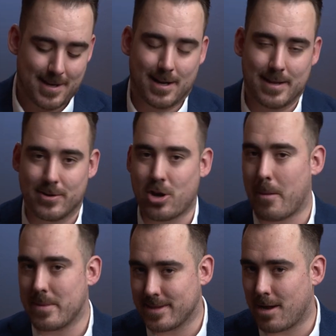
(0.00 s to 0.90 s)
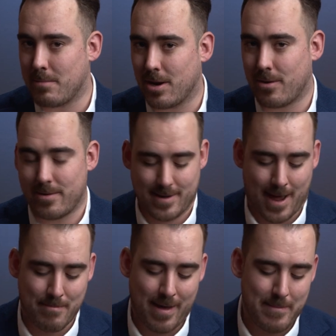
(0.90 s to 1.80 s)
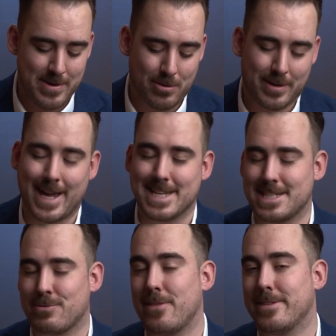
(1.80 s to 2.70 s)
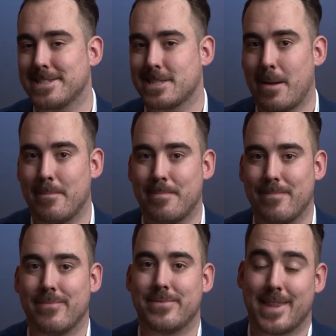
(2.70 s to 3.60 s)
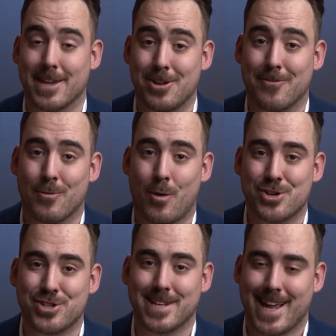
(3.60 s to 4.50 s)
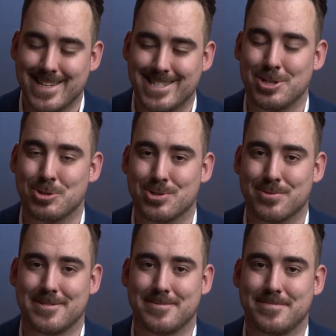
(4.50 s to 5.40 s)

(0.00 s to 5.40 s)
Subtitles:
leave a comment down below and maybe you'll guess it right this time. Thank you for watching and see you soon.